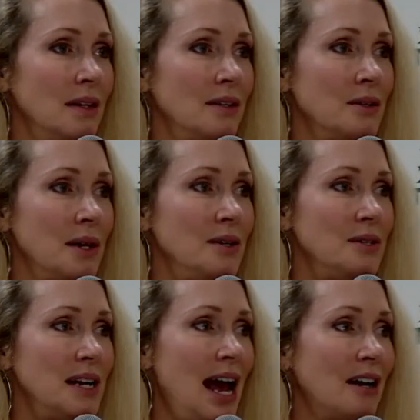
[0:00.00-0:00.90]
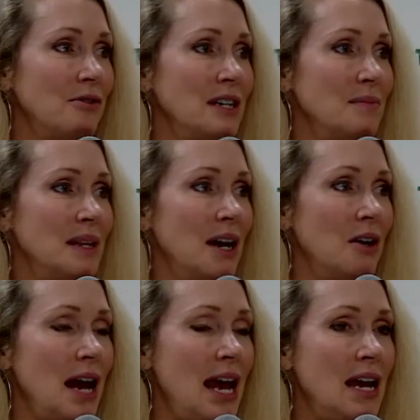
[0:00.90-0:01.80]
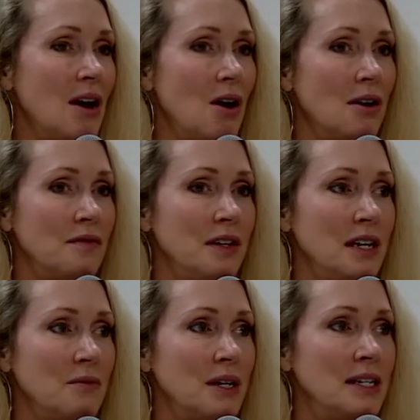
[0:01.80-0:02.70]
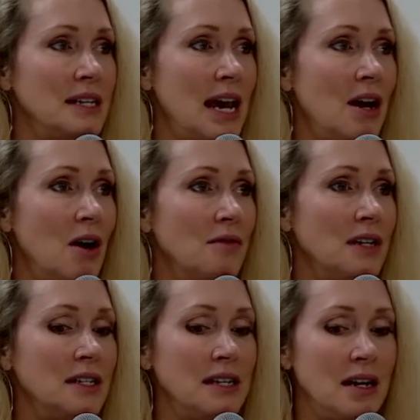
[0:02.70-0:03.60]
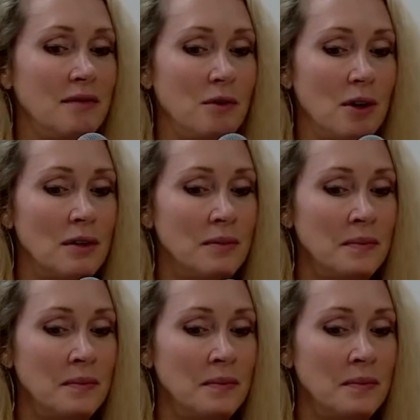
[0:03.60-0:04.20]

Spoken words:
So I use an acronym there, ARV. What does ARV stand for?